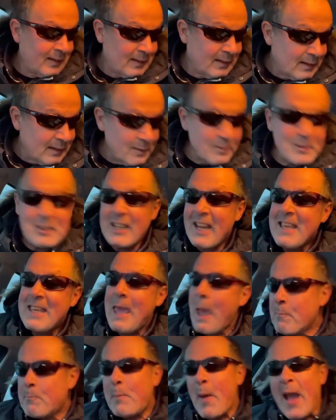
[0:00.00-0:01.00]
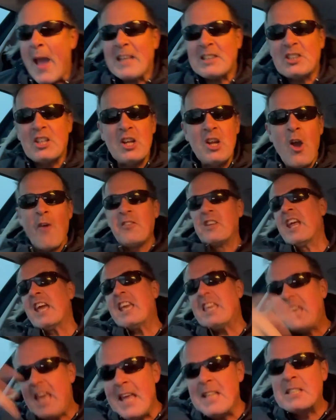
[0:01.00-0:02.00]
They were saying get back to the office. Their
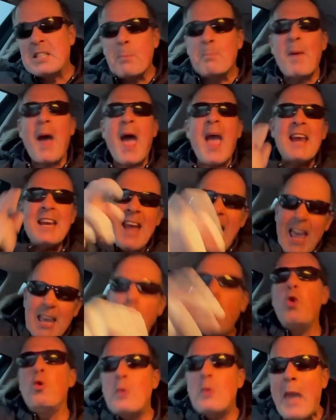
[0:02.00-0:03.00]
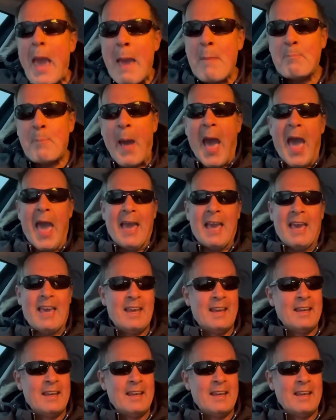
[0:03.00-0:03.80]
kids are back, now you get back.